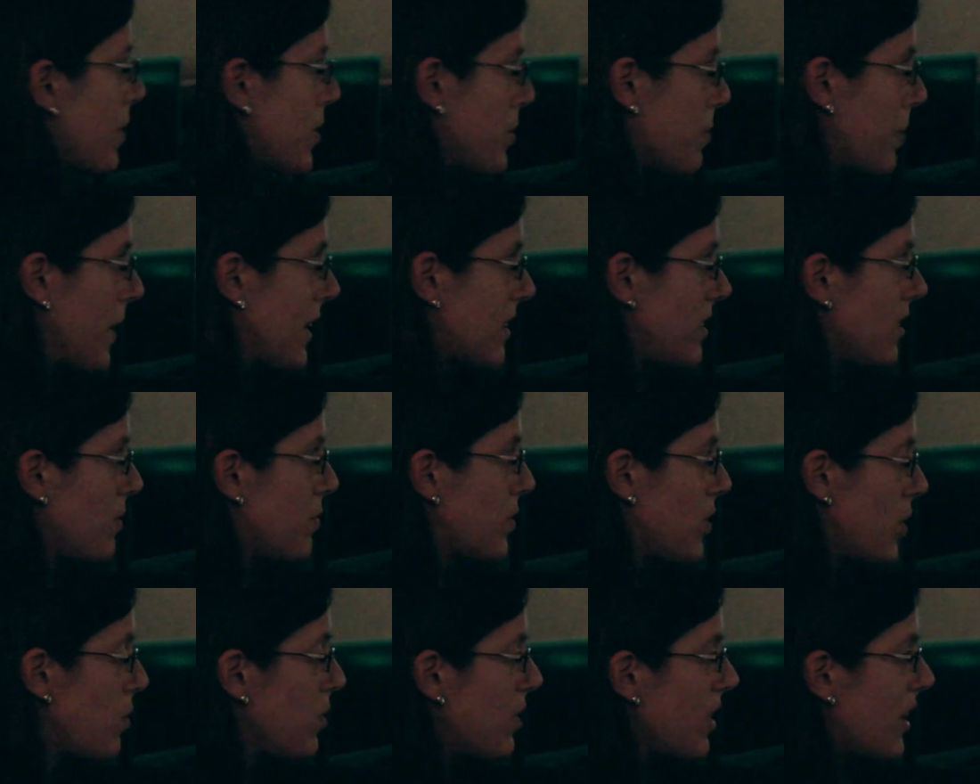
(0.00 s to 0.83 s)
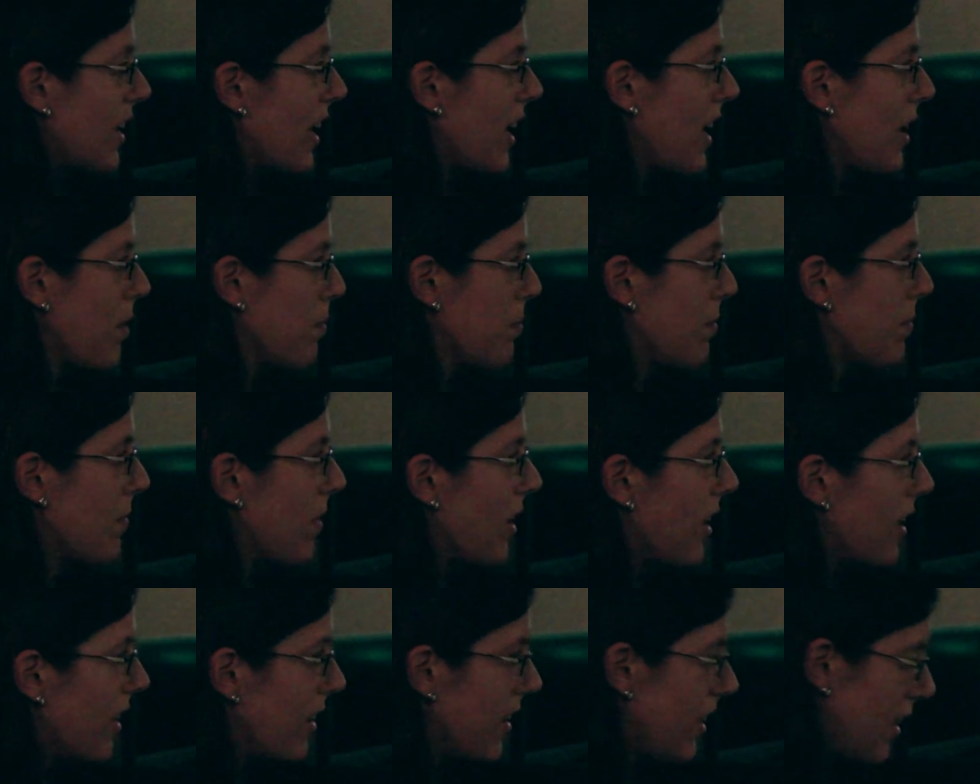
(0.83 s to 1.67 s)
perspective to the game
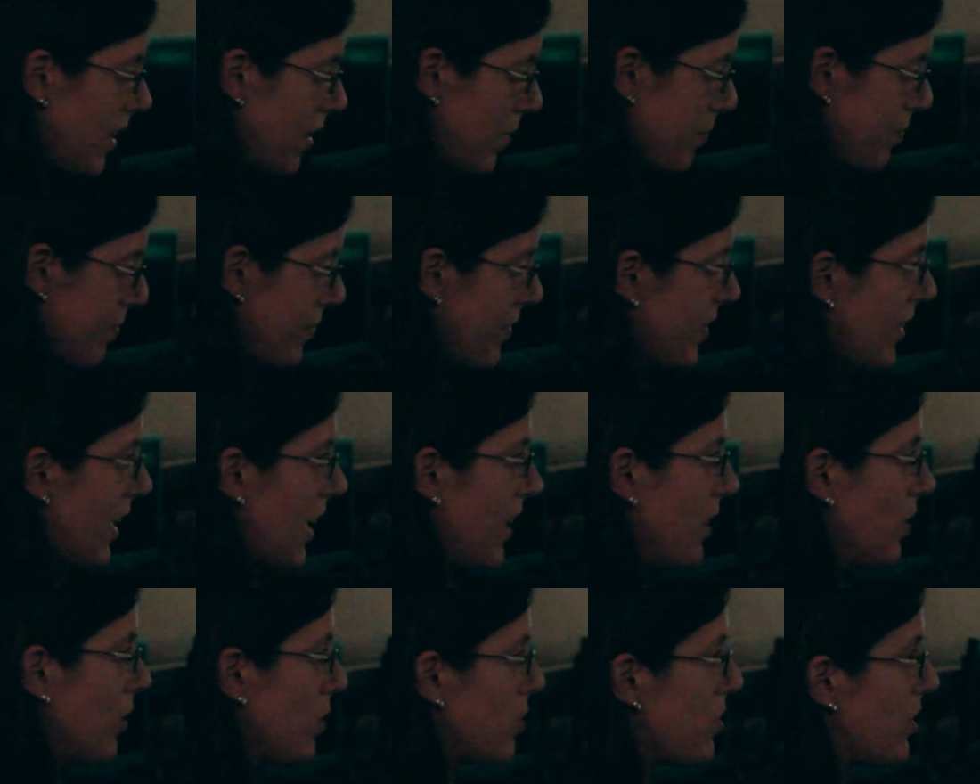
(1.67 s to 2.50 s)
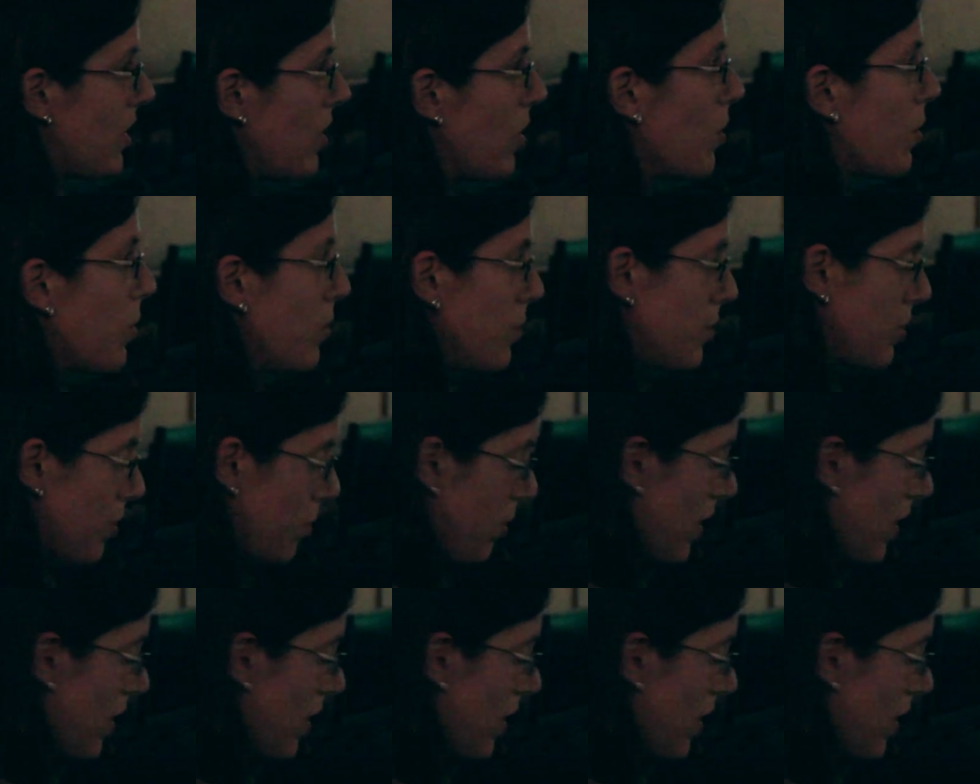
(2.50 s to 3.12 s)
than Lucille, who's the